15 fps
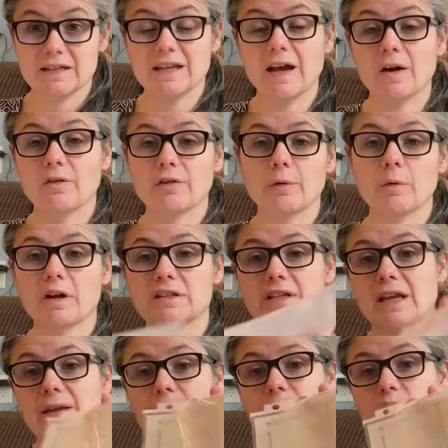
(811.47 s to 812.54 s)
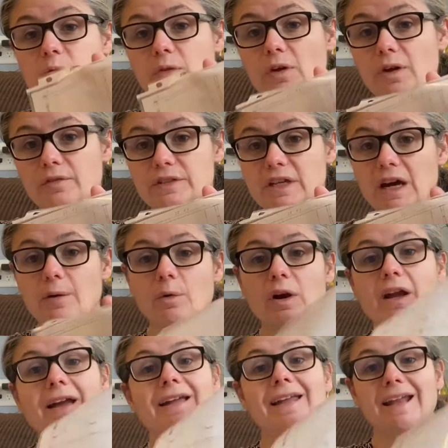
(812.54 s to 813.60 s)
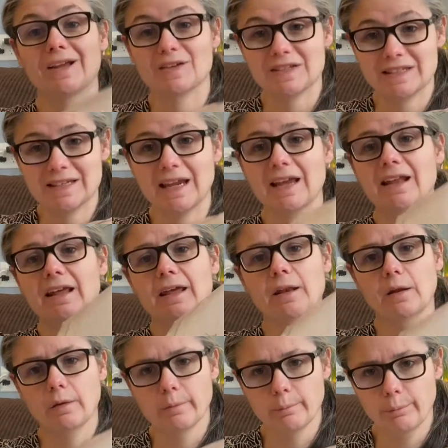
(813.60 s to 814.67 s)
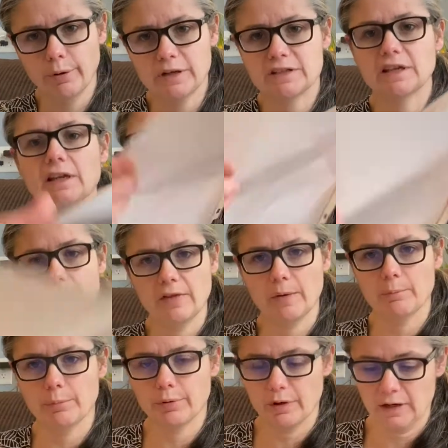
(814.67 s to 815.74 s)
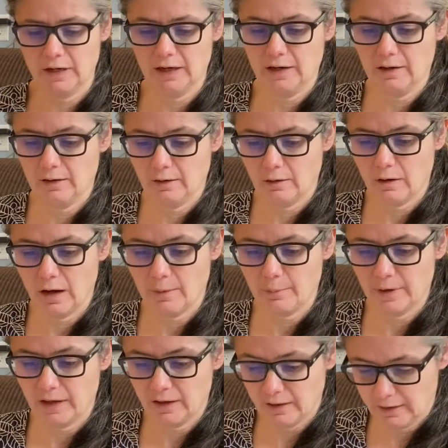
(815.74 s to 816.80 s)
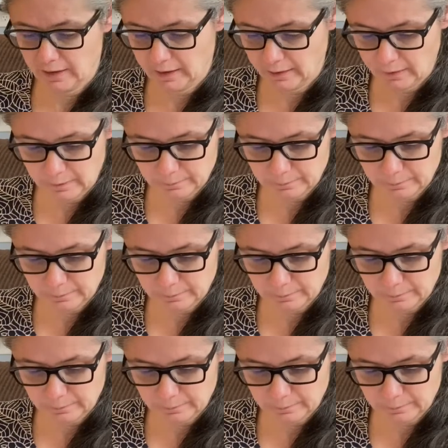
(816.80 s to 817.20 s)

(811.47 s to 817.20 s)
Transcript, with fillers: Now, if I wanted to keep this with all of his artwork, again, I could scan it print it and then put in a copy in here.